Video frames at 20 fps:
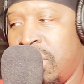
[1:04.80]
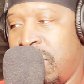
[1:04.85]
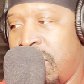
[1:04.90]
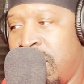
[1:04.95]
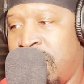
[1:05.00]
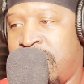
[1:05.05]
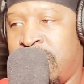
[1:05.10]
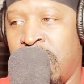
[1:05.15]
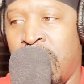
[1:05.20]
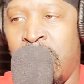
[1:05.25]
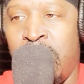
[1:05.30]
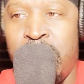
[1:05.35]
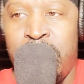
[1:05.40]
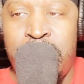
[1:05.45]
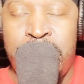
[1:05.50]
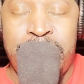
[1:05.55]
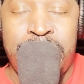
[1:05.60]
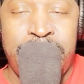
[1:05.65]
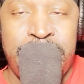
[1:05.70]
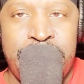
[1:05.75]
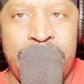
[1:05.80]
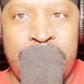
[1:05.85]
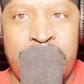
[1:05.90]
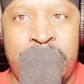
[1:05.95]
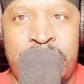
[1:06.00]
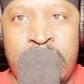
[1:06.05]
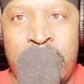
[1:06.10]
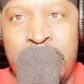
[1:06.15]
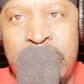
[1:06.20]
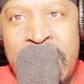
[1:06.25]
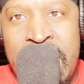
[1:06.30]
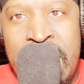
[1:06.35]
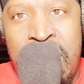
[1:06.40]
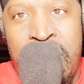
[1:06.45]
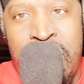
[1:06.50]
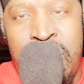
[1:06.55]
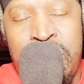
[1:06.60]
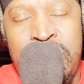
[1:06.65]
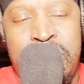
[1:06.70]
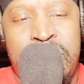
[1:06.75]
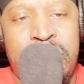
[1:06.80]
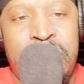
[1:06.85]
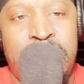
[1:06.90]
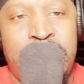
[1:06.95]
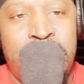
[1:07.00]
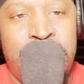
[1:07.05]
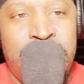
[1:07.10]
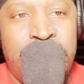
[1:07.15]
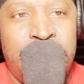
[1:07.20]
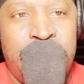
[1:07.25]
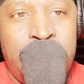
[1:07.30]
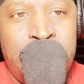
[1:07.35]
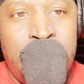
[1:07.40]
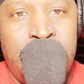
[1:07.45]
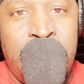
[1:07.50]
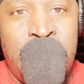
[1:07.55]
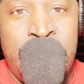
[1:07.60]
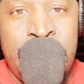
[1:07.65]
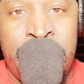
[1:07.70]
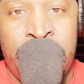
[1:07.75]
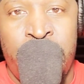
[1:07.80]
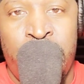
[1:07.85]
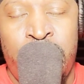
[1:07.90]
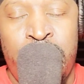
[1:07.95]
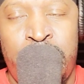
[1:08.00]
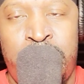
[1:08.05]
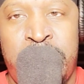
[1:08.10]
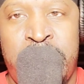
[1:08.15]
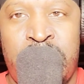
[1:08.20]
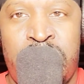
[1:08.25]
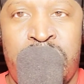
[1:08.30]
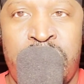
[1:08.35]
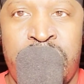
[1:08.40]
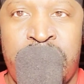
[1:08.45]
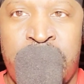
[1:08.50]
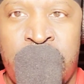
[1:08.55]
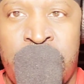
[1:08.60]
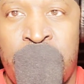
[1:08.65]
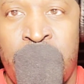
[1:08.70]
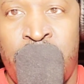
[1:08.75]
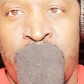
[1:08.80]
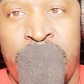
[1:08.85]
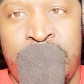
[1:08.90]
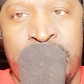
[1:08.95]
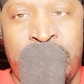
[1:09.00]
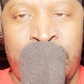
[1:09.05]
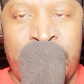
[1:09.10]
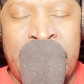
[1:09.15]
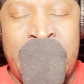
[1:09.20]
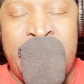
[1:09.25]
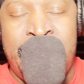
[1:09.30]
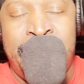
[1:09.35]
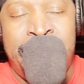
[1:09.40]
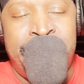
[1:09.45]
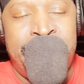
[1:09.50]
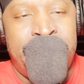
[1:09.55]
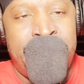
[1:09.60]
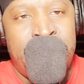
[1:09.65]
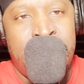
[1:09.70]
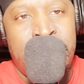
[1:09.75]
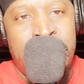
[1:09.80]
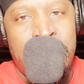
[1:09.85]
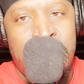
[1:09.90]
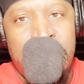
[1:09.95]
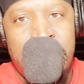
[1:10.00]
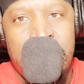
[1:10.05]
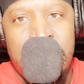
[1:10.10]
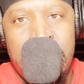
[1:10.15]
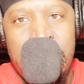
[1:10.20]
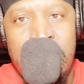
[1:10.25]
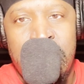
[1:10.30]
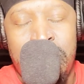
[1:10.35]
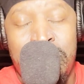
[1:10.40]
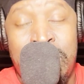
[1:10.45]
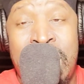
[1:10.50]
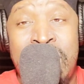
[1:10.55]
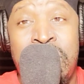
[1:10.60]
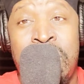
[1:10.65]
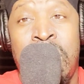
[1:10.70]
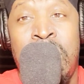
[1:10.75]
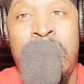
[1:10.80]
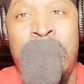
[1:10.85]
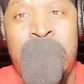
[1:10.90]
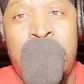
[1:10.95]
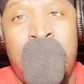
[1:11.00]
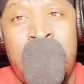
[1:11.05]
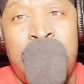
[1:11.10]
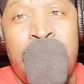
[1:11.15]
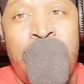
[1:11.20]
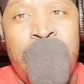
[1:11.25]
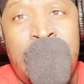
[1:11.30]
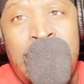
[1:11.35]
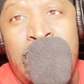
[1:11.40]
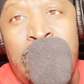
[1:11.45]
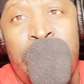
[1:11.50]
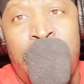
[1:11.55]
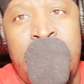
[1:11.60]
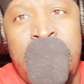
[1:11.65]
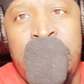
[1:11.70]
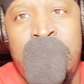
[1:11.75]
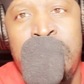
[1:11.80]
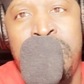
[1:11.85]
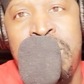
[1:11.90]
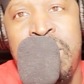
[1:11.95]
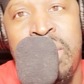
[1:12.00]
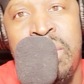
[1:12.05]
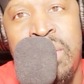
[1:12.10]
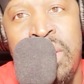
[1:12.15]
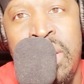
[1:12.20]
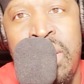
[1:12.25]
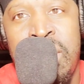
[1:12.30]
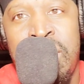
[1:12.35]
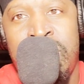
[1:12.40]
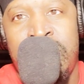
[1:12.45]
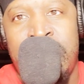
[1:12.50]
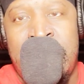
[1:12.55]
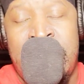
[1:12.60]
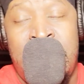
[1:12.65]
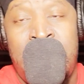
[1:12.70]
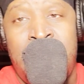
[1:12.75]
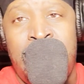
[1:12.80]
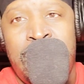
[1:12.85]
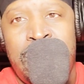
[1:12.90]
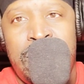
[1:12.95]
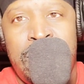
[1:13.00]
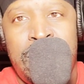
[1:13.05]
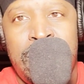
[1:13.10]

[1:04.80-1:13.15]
So somehow her new pictures are going around. My thing is, okay, what's the big deal? And